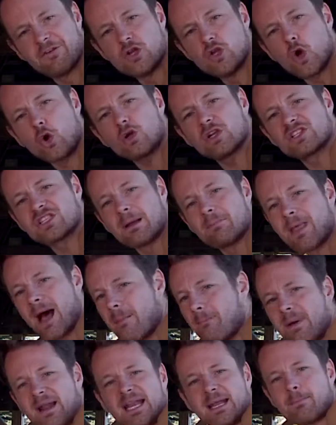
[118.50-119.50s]
you notice, I'm
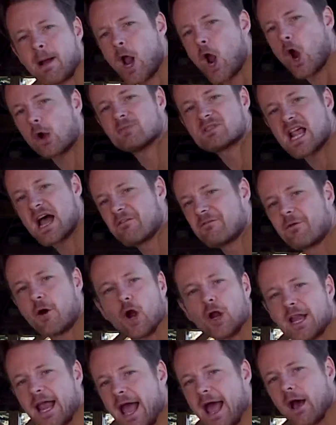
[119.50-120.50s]
not bending my arms that
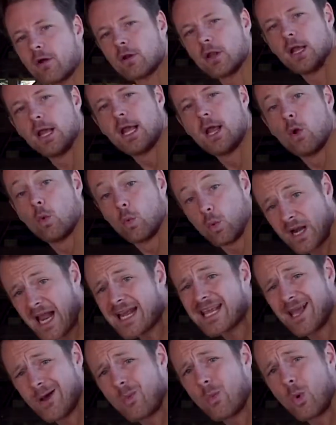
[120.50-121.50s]
far down. When I
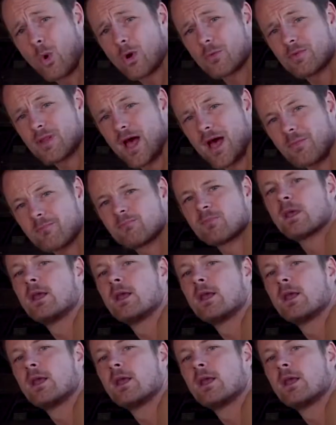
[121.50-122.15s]
get warmed up,